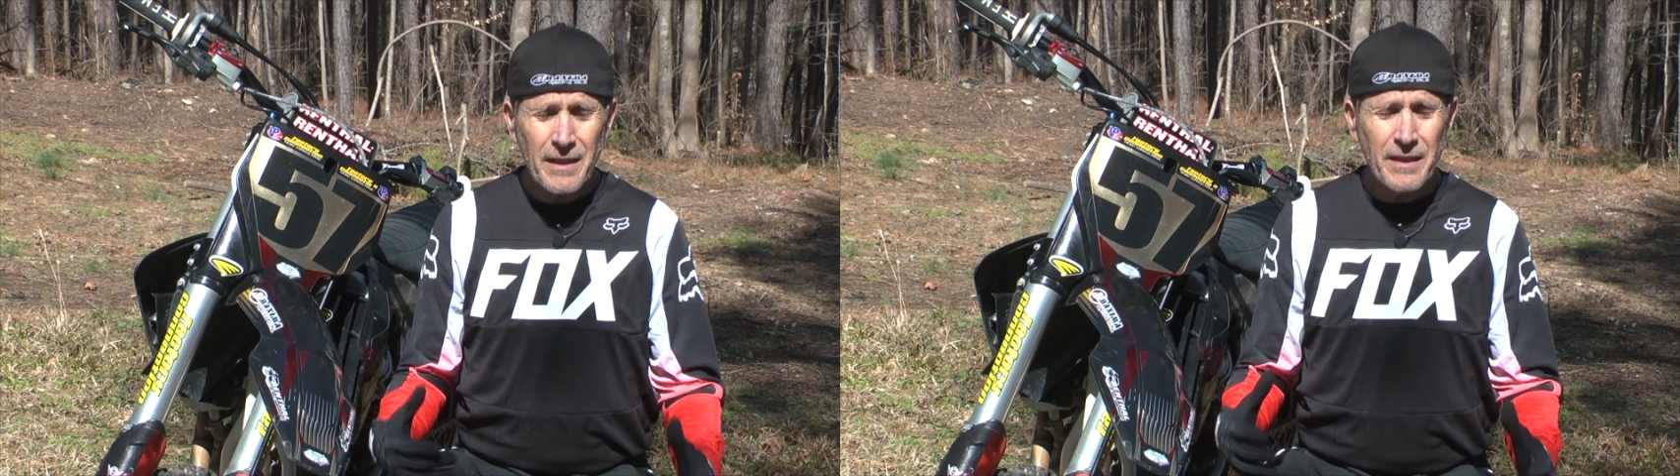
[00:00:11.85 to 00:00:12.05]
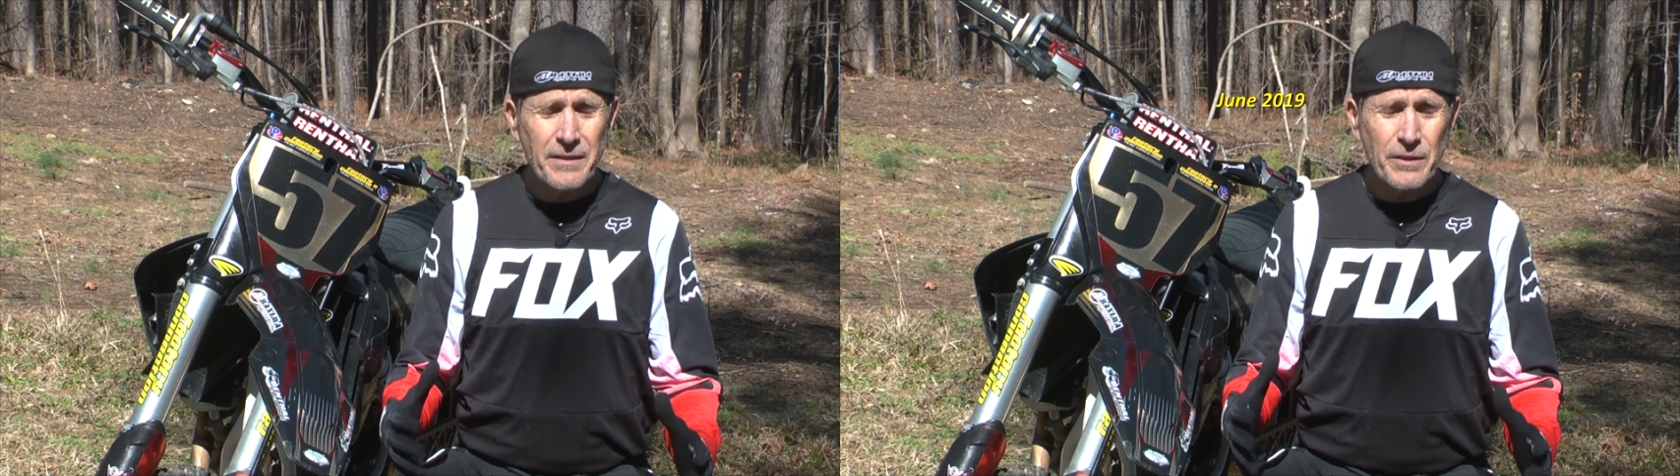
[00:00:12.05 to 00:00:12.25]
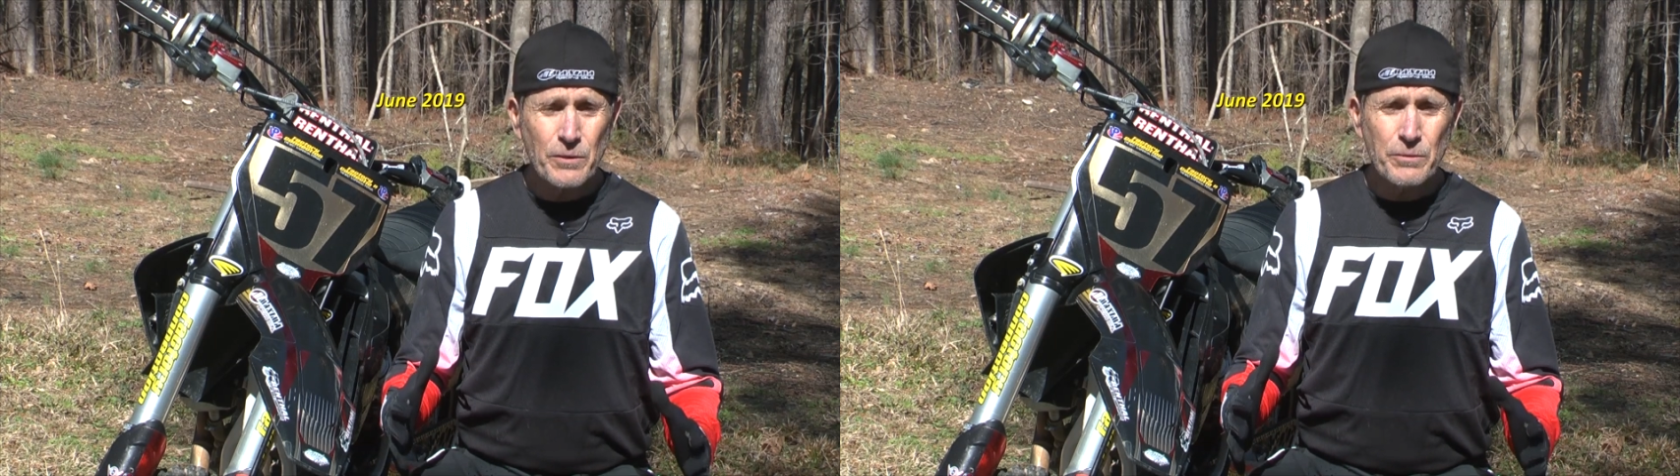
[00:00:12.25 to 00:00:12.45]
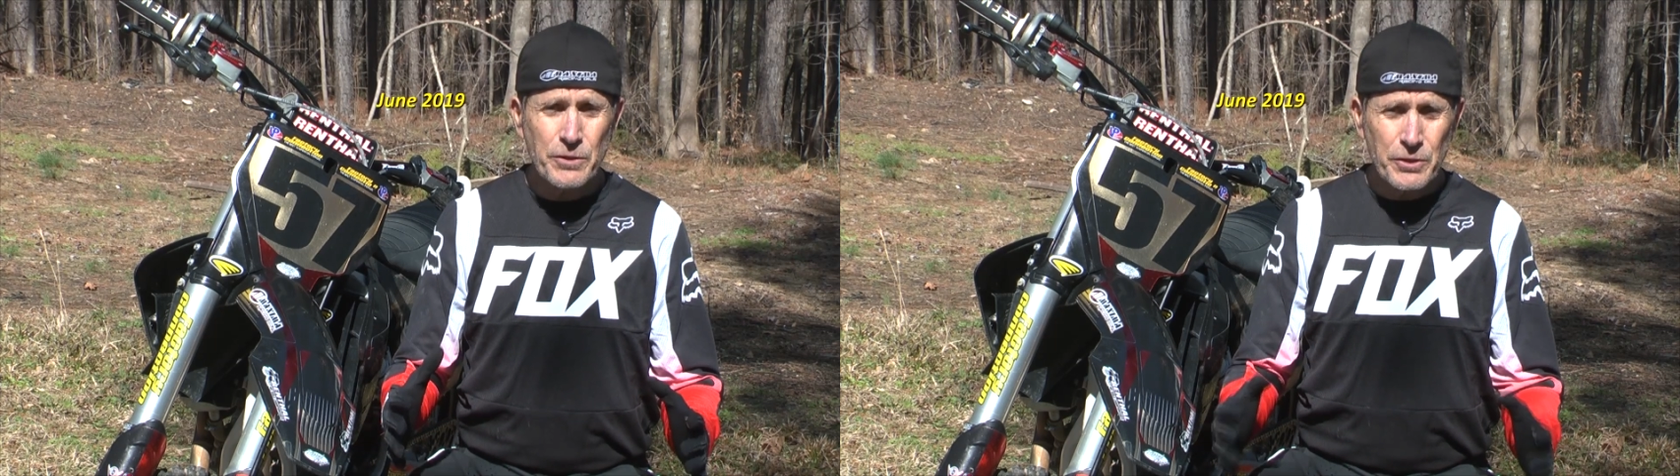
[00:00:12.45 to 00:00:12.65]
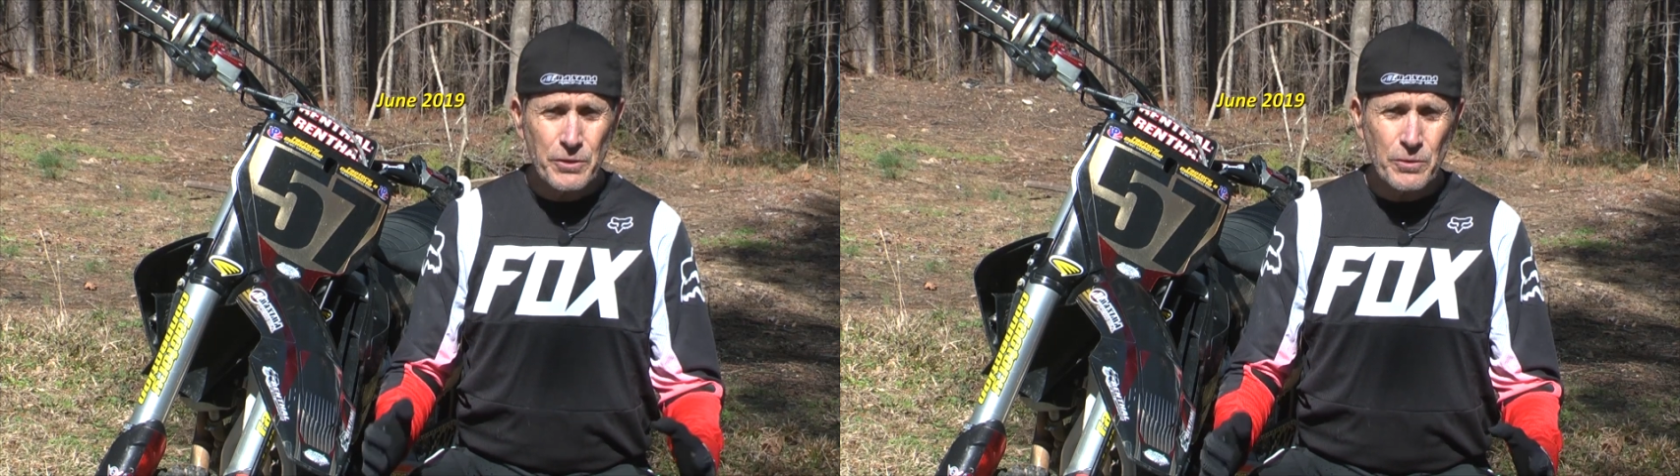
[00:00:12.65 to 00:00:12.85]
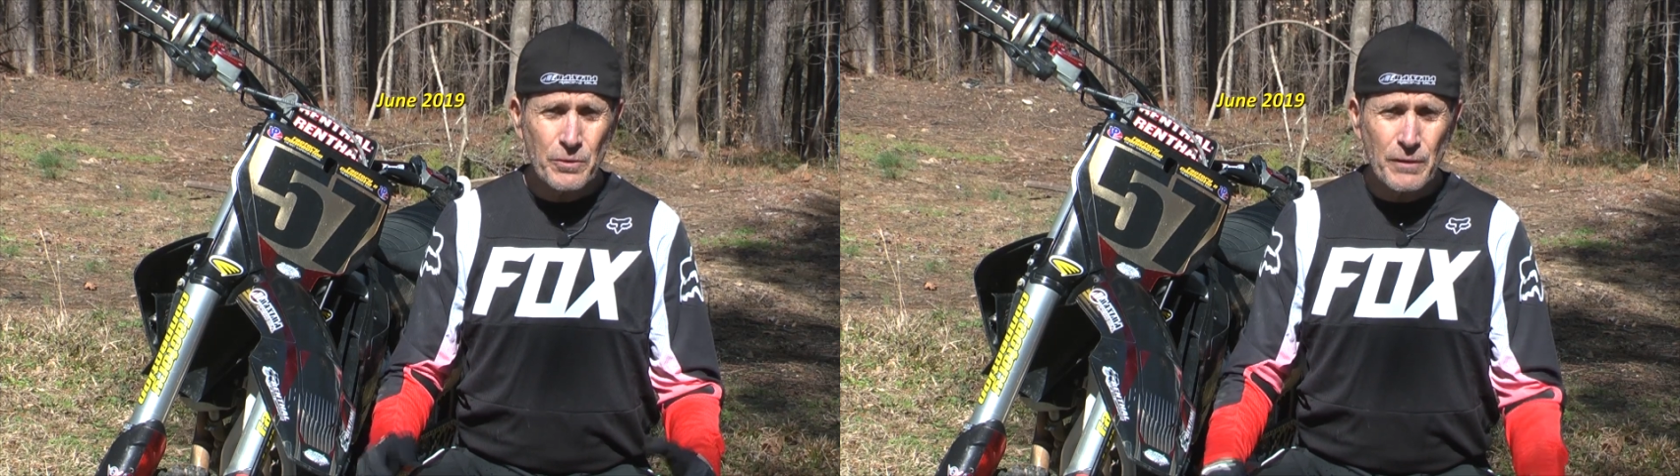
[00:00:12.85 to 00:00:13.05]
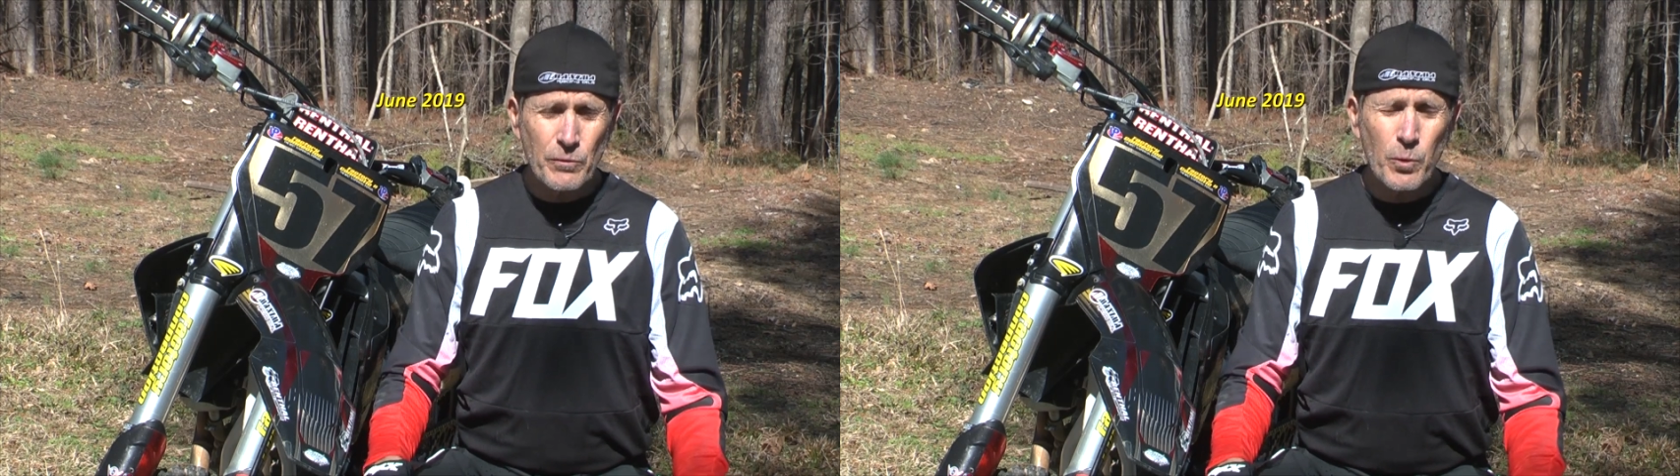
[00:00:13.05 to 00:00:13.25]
until June of